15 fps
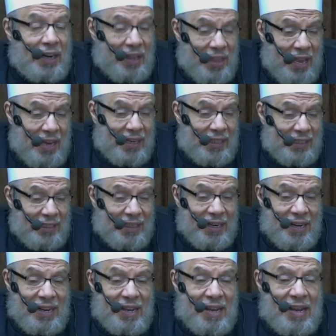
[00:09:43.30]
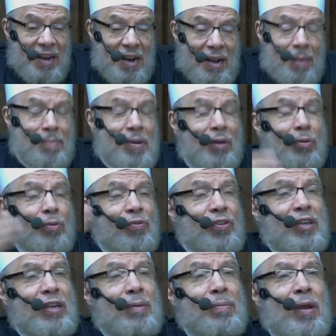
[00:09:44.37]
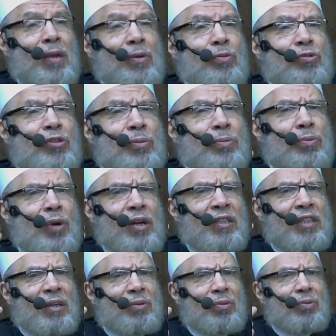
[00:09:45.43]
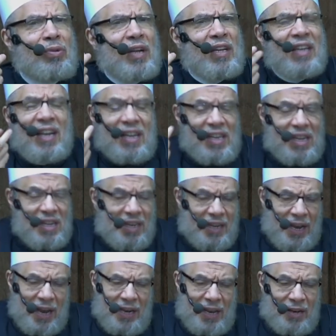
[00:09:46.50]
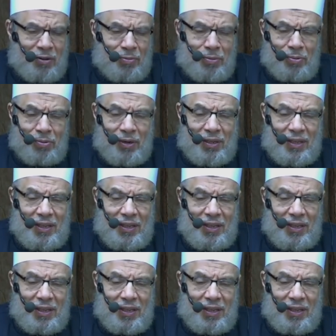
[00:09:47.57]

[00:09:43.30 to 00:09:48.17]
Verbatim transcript: Because if it was like that, there's nothing to be a,